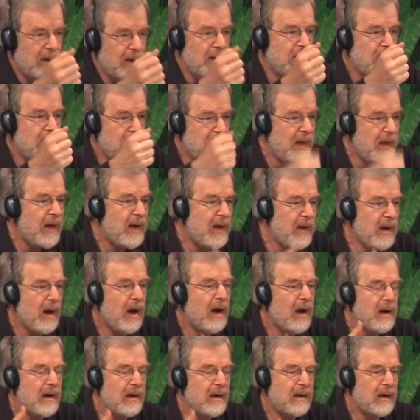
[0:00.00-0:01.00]
they
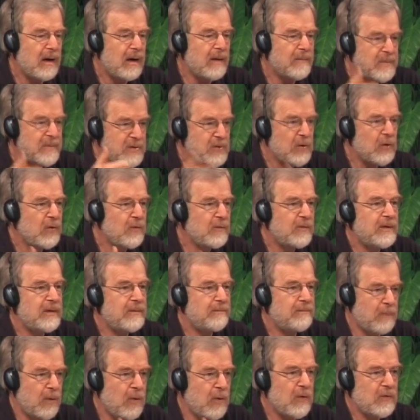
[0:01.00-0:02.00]
observed
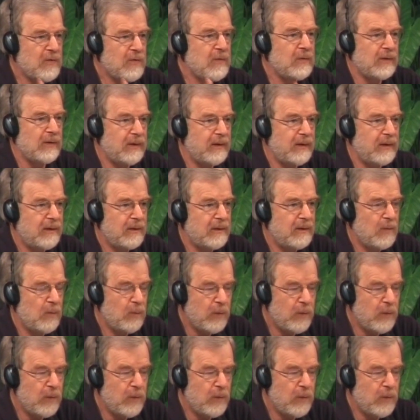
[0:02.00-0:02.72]
it personally.